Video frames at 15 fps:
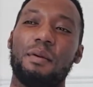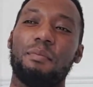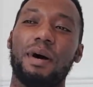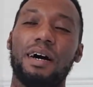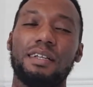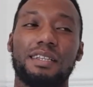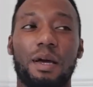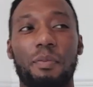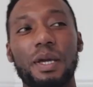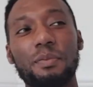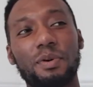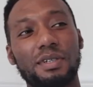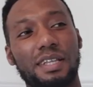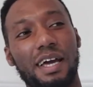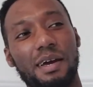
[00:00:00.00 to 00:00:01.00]
But the
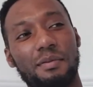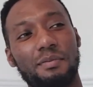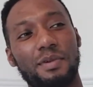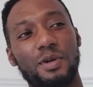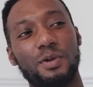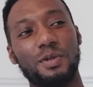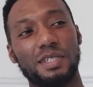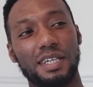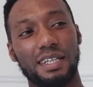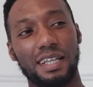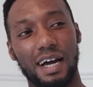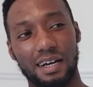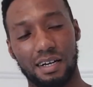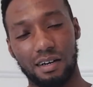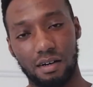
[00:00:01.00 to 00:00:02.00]
people them who's in
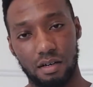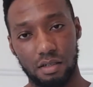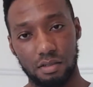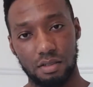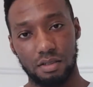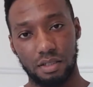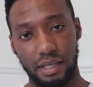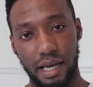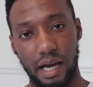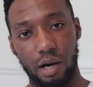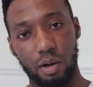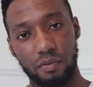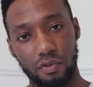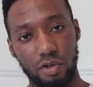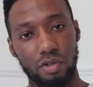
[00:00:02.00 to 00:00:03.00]
that class
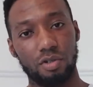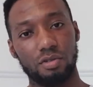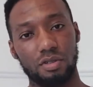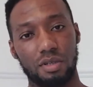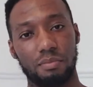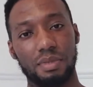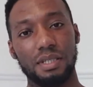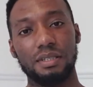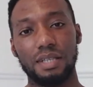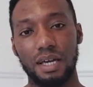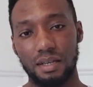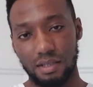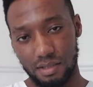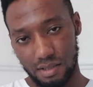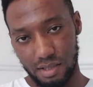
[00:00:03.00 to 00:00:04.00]
now have gone on to be
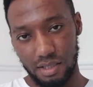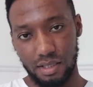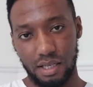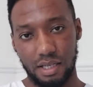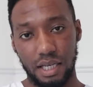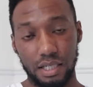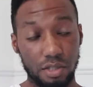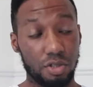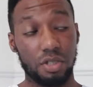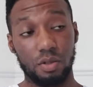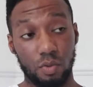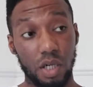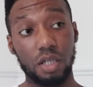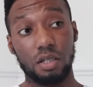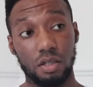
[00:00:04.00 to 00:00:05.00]
dentists and like, literally
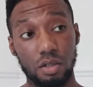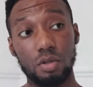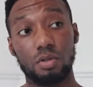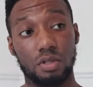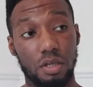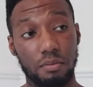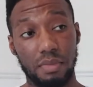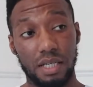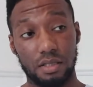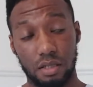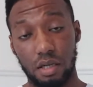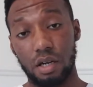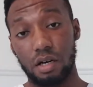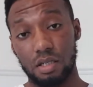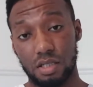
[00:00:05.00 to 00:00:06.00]
one of the youths in man's
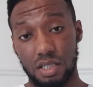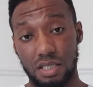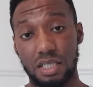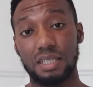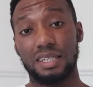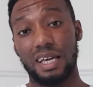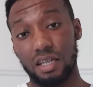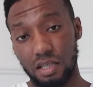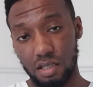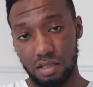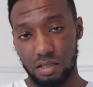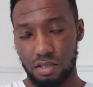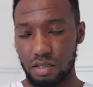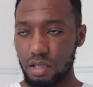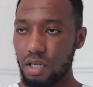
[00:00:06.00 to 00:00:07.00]
class is a
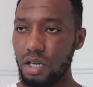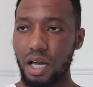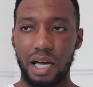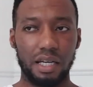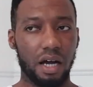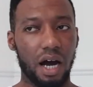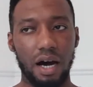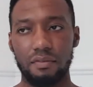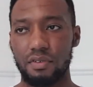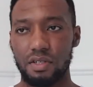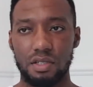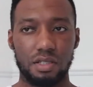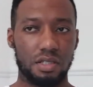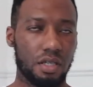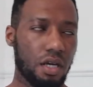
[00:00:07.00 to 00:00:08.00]
dentist and the
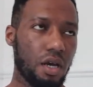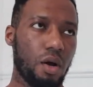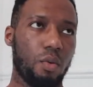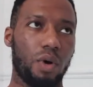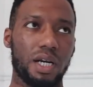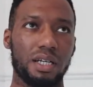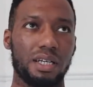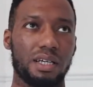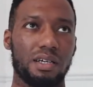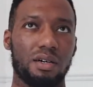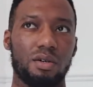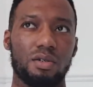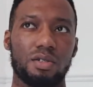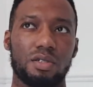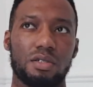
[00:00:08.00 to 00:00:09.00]
others, one of the
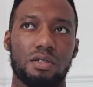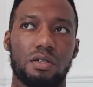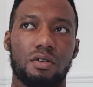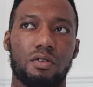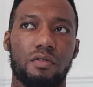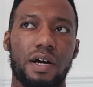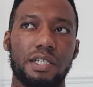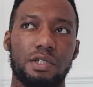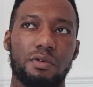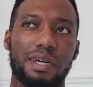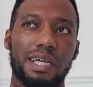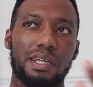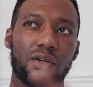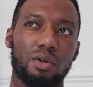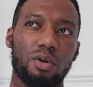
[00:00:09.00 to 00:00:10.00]
girls
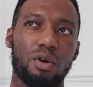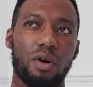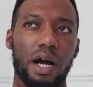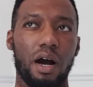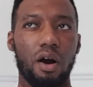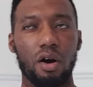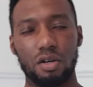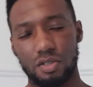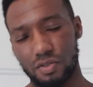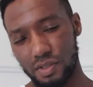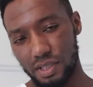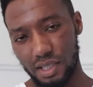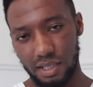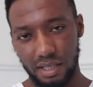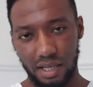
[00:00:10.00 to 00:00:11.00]
graduated law at
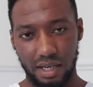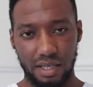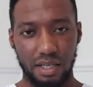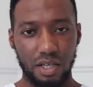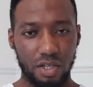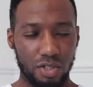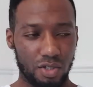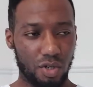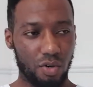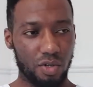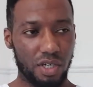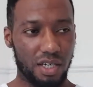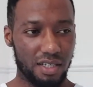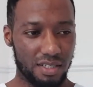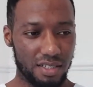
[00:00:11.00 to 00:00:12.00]
Oxford and that so
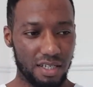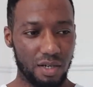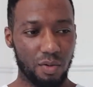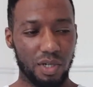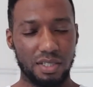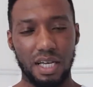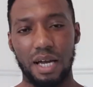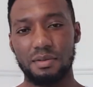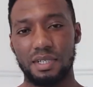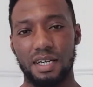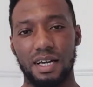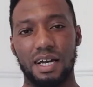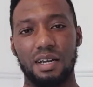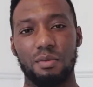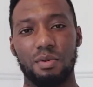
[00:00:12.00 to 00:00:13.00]
you can see what types of
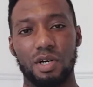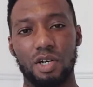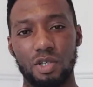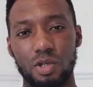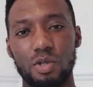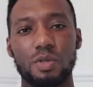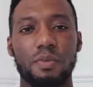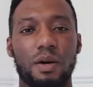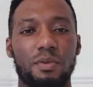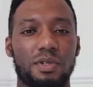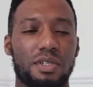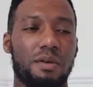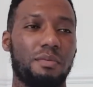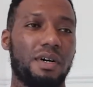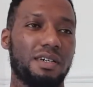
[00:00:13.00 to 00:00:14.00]
caliber Man
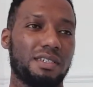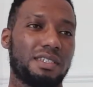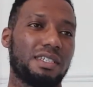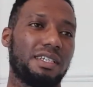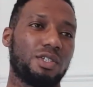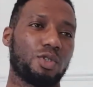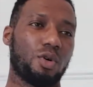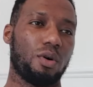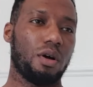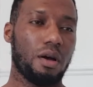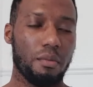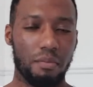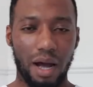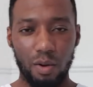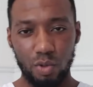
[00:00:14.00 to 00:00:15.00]
was amongst them. So
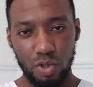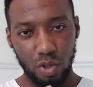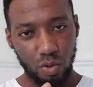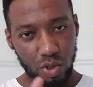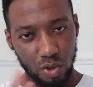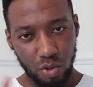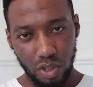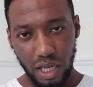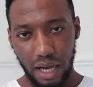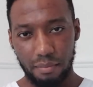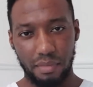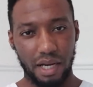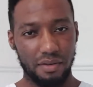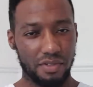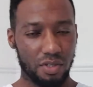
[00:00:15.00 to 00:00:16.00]
man was always good at
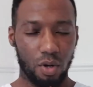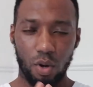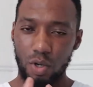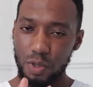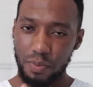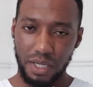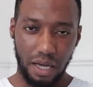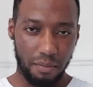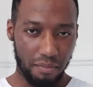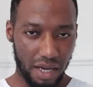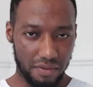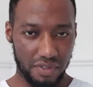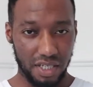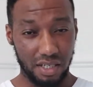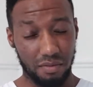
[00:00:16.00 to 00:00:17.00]
maths, always been a
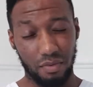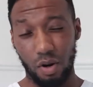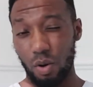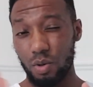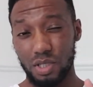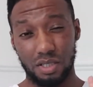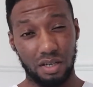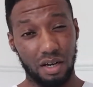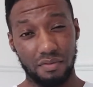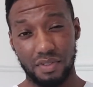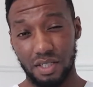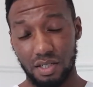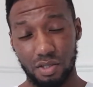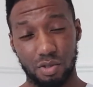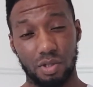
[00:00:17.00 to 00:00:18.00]
maths head, always loved
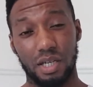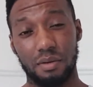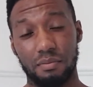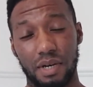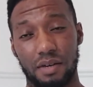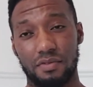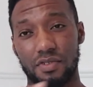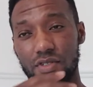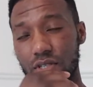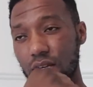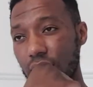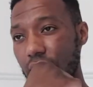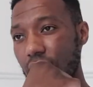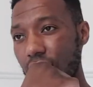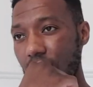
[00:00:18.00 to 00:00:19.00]
and enjoyed maths.
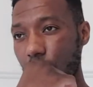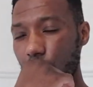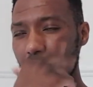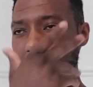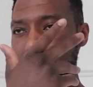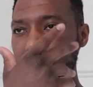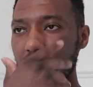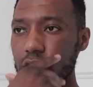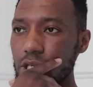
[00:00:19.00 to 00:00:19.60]
And when I was at